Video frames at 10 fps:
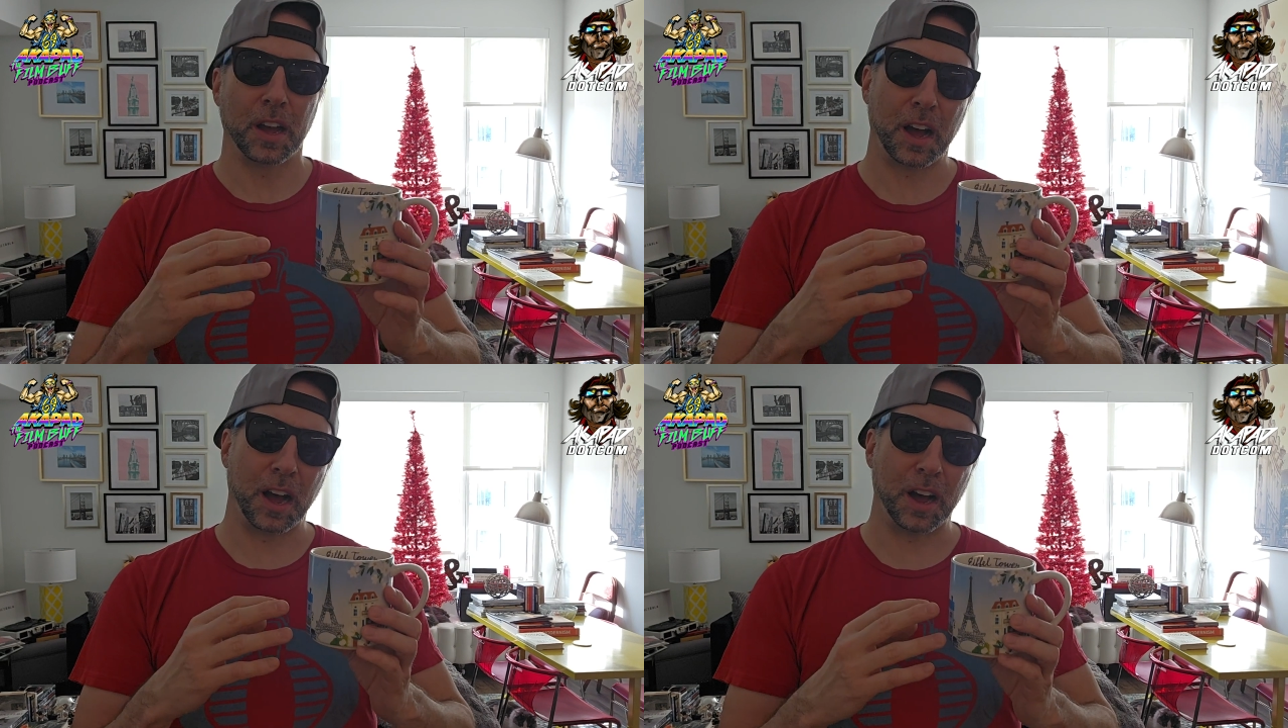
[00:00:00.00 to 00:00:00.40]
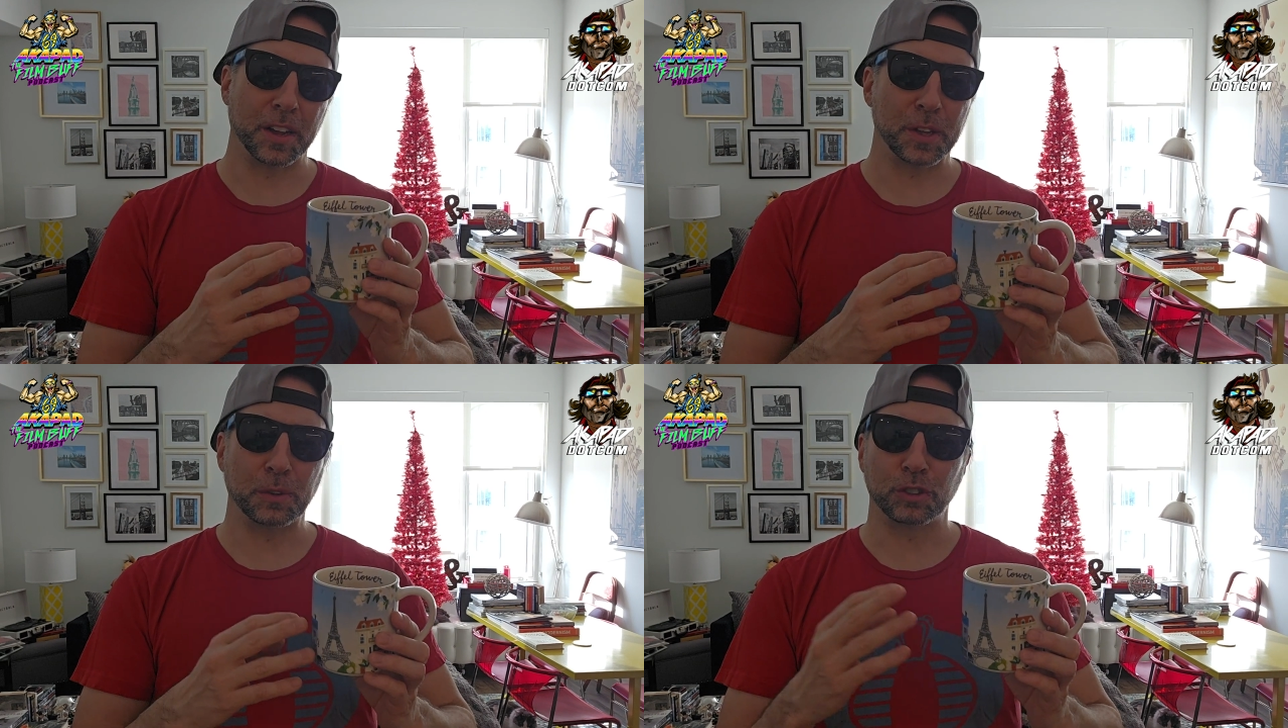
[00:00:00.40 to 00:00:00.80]
uh,
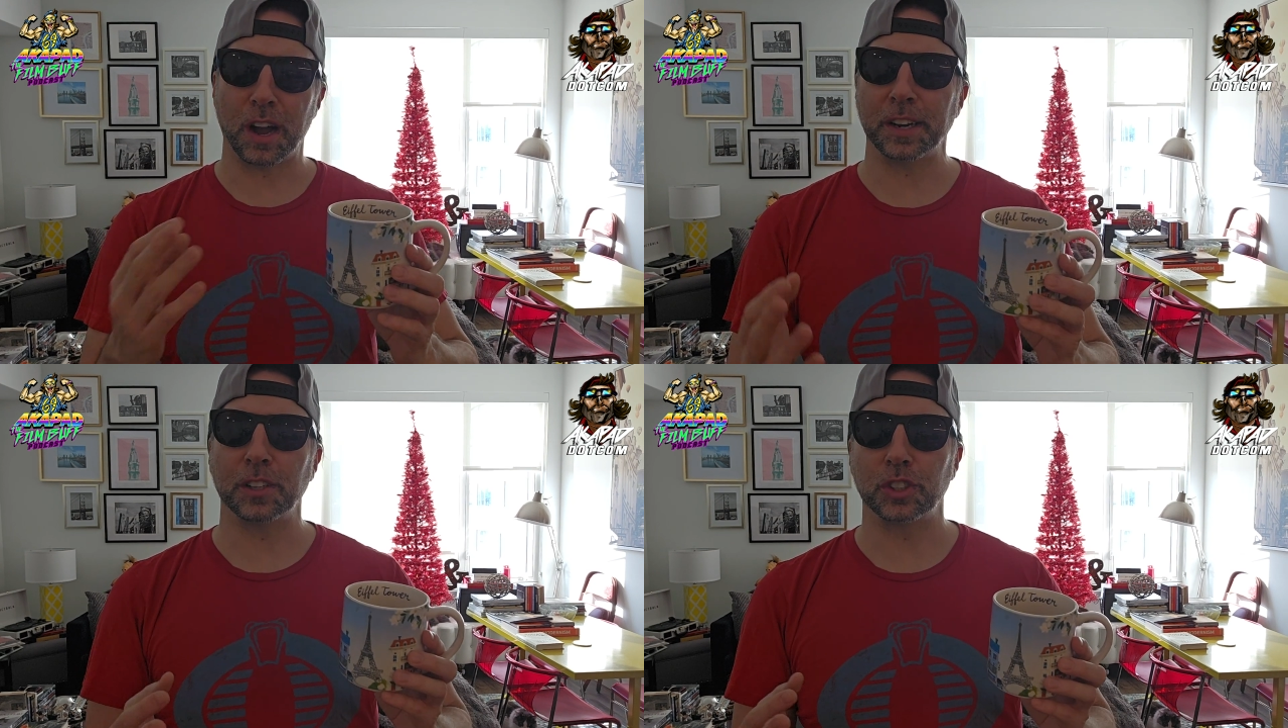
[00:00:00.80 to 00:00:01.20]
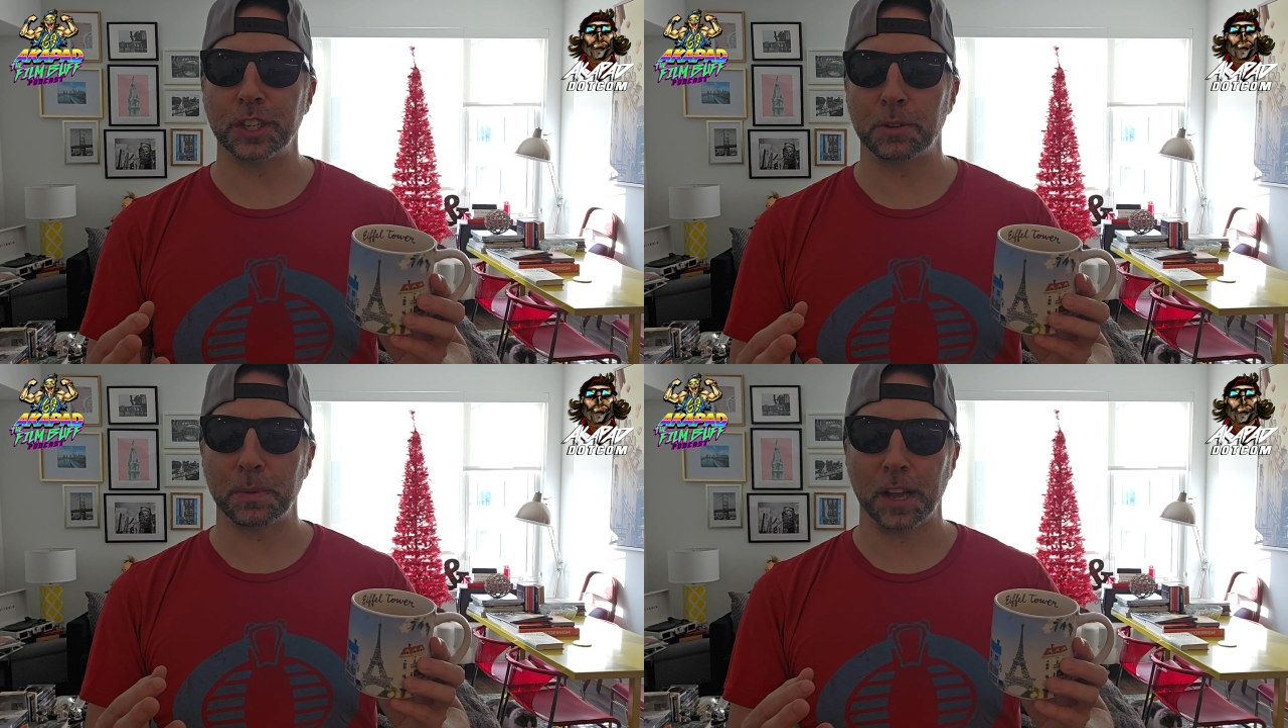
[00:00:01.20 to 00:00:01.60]
you tried to
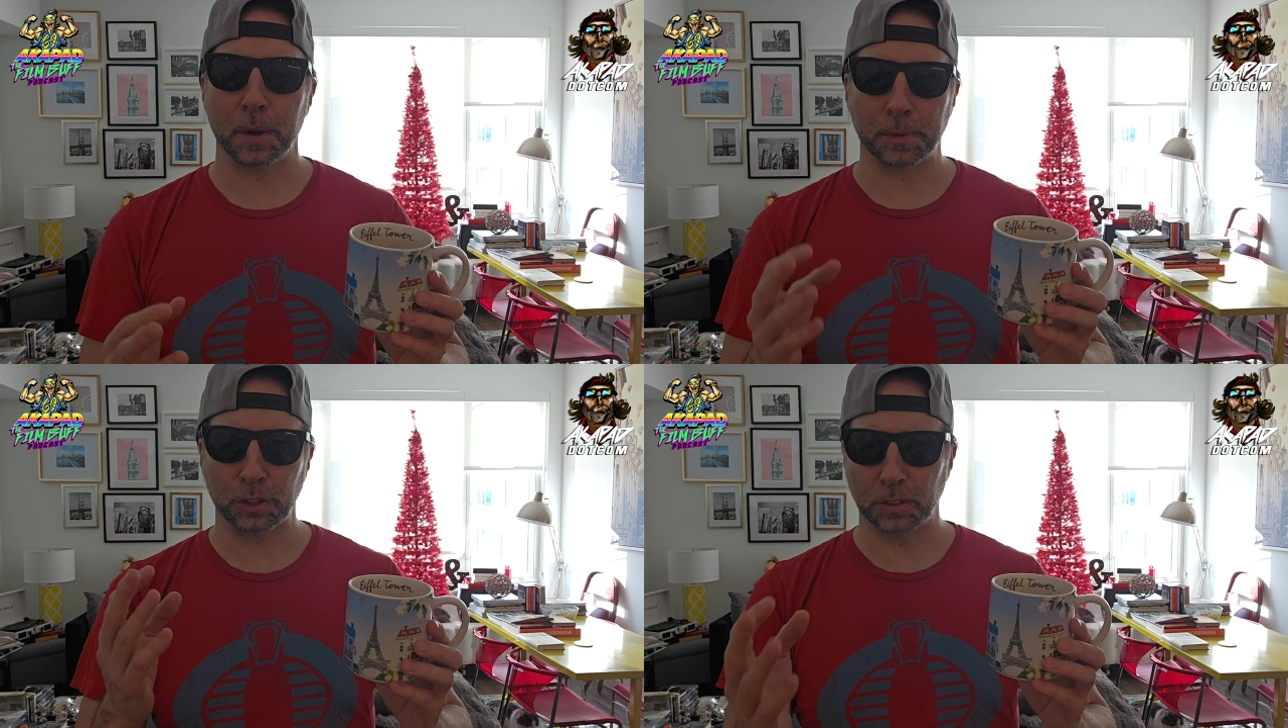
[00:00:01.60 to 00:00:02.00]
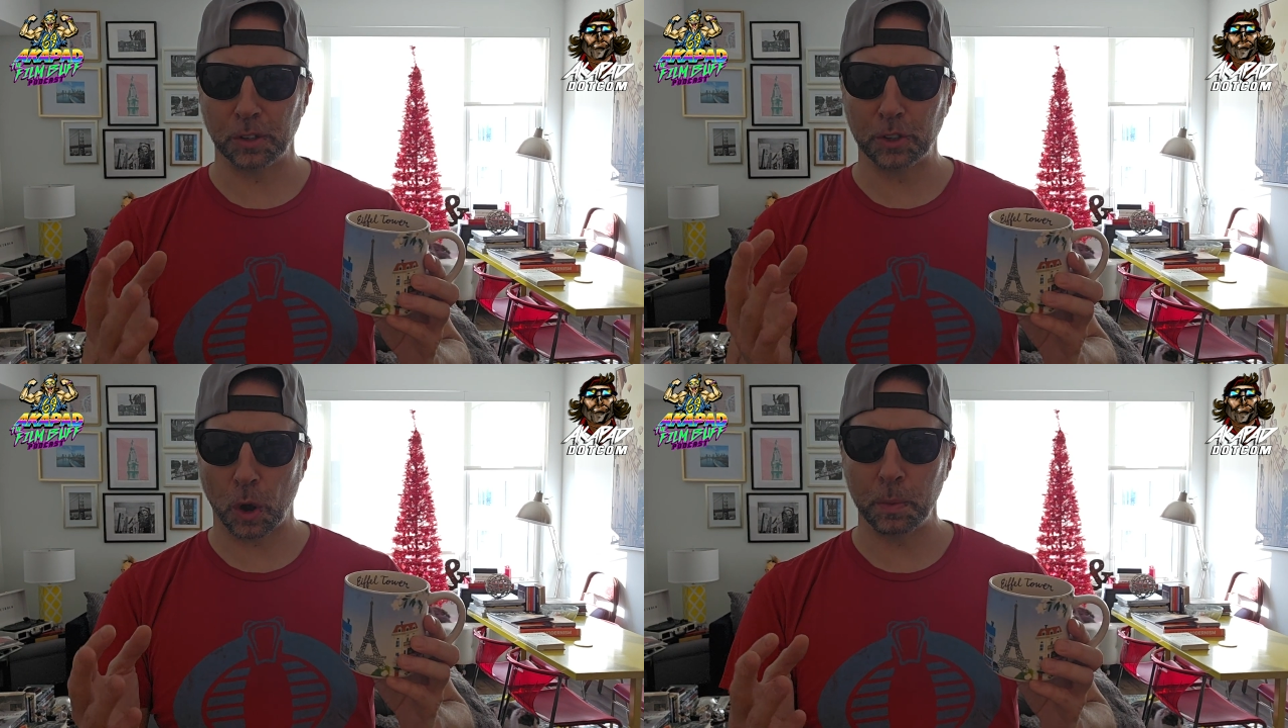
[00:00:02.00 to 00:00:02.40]
cheer me up, you,
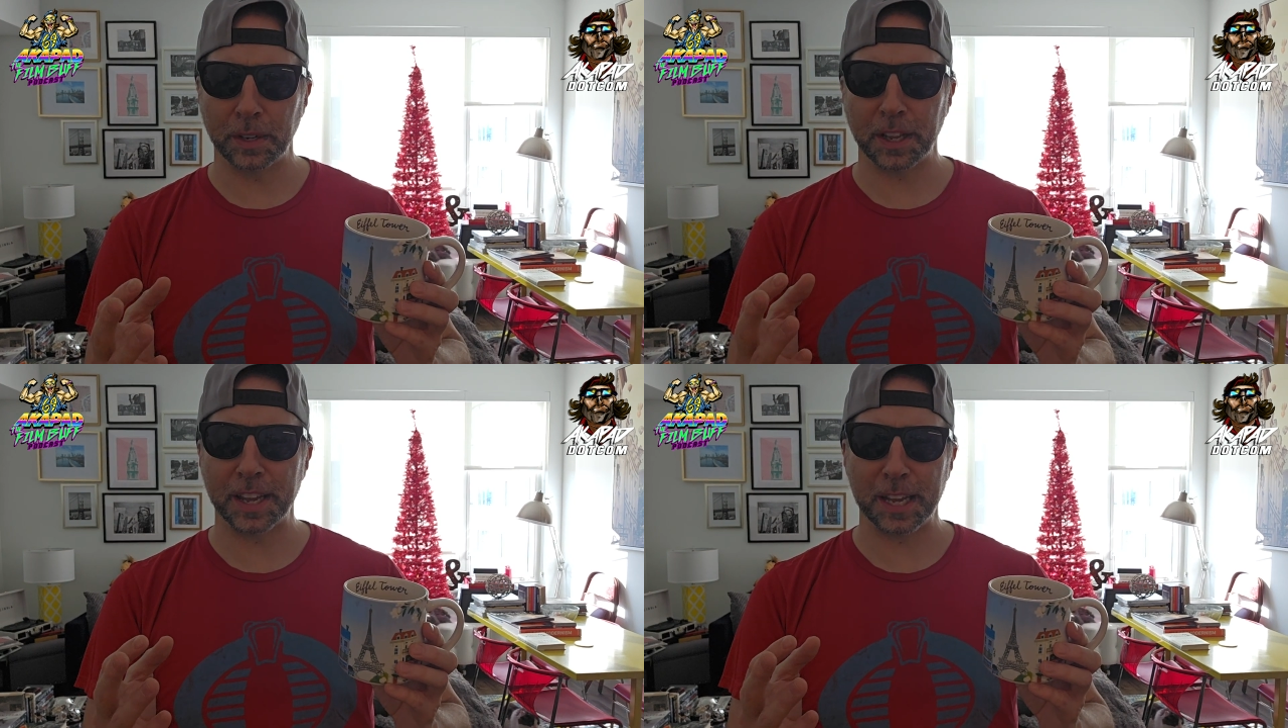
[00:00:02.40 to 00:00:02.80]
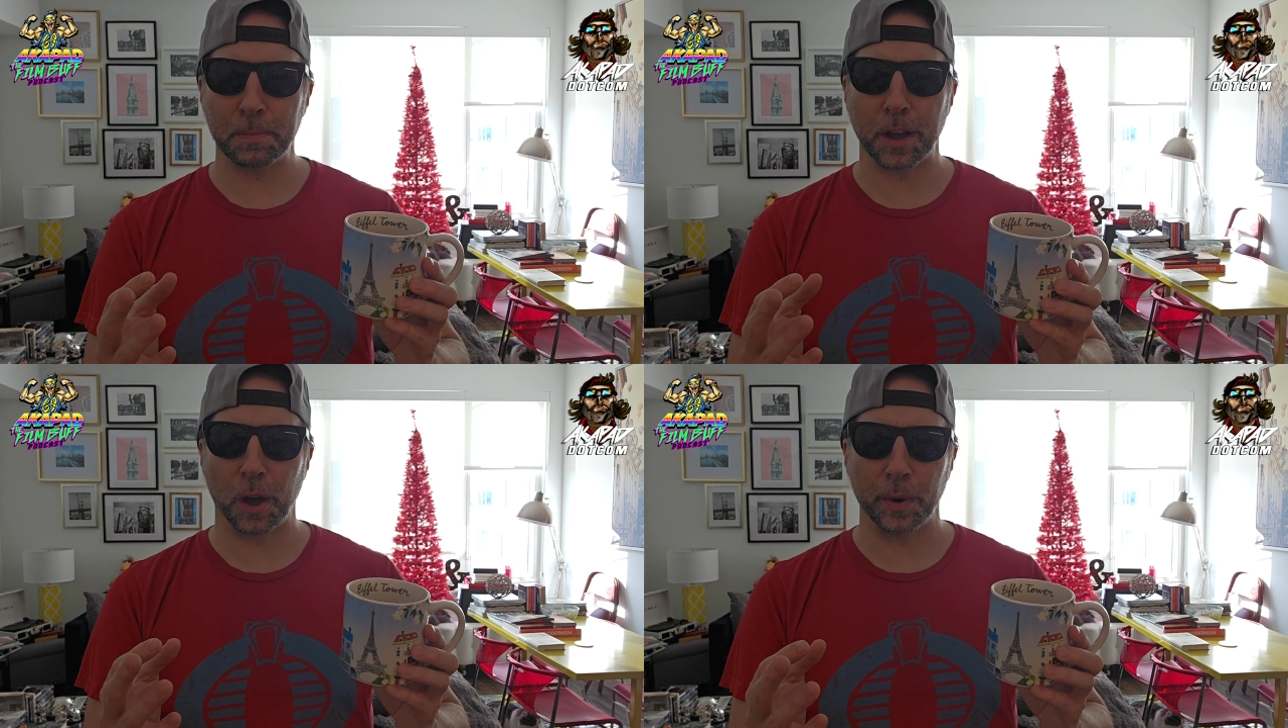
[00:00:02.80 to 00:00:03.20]
you told me to
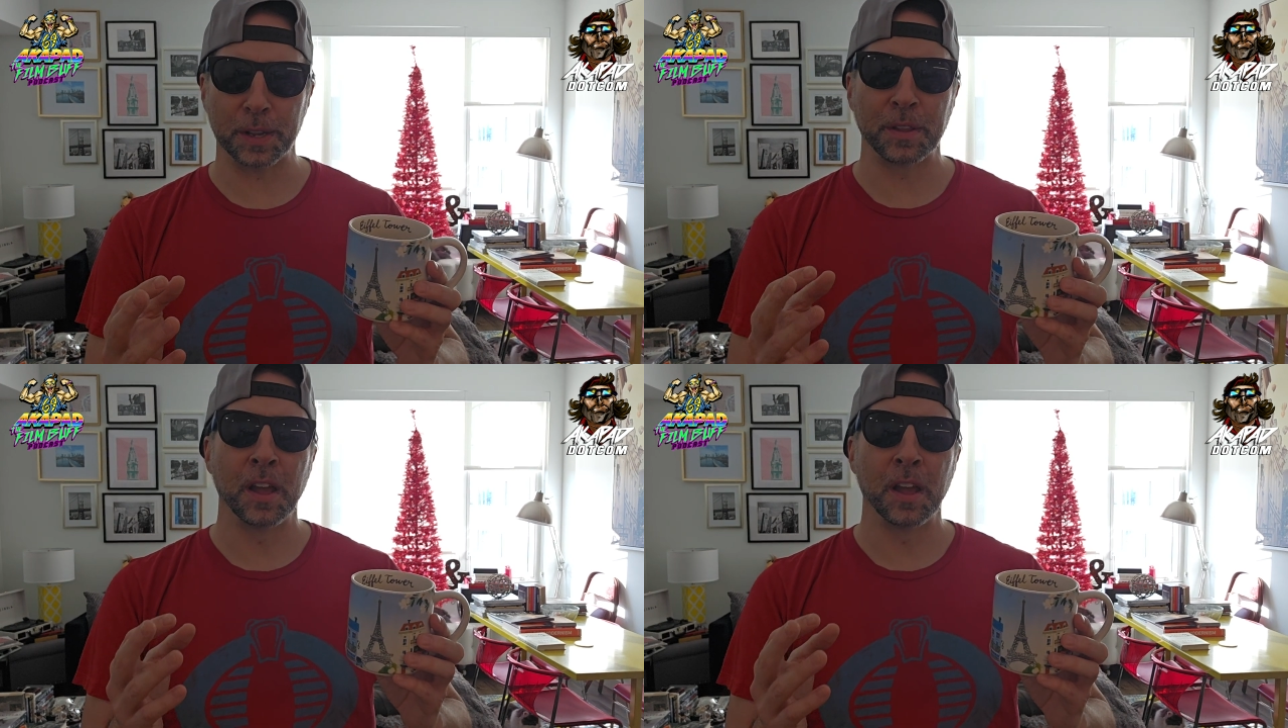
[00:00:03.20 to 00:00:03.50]
keep going.